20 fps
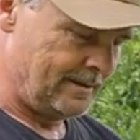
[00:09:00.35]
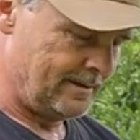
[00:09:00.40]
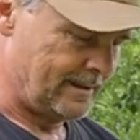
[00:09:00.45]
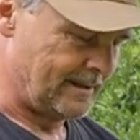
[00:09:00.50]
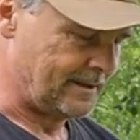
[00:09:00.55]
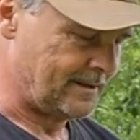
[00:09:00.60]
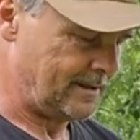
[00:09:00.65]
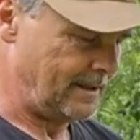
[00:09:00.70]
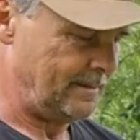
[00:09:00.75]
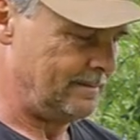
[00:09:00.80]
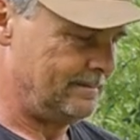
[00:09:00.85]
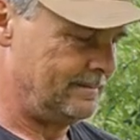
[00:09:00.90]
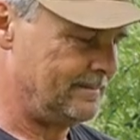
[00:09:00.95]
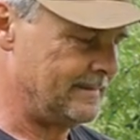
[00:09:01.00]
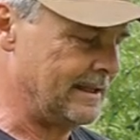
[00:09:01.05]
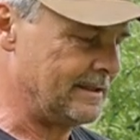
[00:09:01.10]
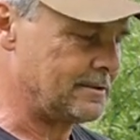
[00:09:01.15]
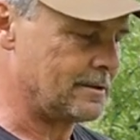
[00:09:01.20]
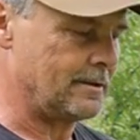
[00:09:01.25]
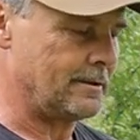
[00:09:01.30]
Like I said,
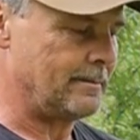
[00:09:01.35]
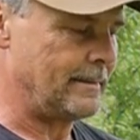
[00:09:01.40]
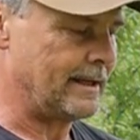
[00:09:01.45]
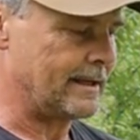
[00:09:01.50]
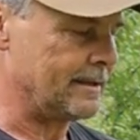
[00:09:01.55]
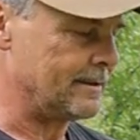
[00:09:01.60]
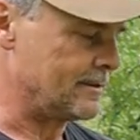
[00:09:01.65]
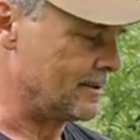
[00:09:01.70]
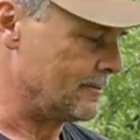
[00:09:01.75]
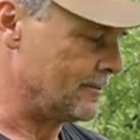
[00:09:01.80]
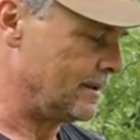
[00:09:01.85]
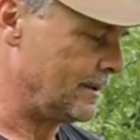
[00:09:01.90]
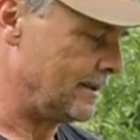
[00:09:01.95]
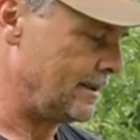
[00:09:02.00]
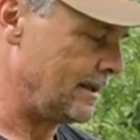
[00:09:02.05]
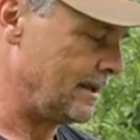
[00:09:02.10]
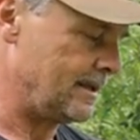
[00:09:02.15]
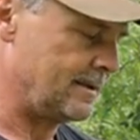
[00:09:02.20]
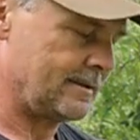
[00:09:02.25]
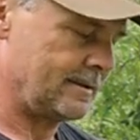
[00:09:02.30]
that's going to make us a really
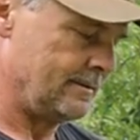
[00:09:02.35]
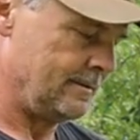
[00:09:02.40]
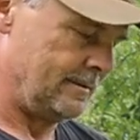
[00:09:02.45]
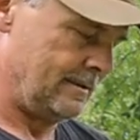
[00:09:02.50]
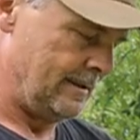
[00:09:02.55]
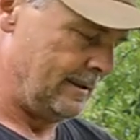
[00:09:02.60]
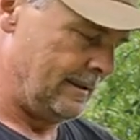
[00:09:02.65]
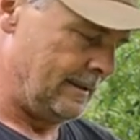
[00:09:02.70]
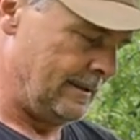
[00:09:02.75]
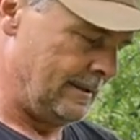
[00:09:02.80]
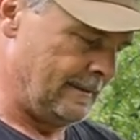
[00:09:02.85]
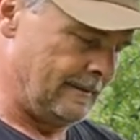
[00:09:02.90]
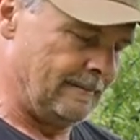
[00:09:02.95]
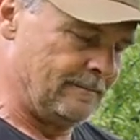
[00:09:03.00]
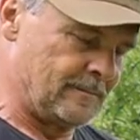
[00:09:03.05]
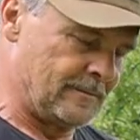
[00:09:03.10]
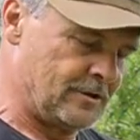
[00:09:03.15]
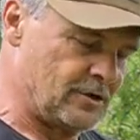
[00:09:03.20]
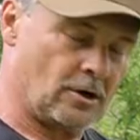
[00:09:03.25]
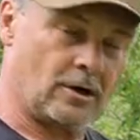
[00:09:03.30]
nice
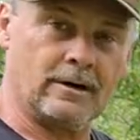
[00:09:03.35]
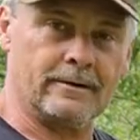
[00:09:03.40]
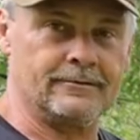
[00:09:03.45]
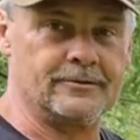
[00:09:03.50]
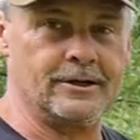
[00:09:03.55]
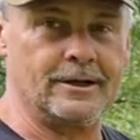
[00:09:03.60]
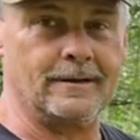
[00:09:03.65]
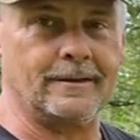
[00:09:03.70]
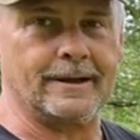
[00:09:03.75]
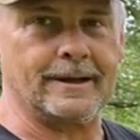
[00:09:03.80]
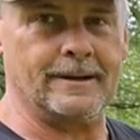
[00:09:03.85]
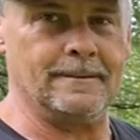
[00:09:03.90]
jar of jelly.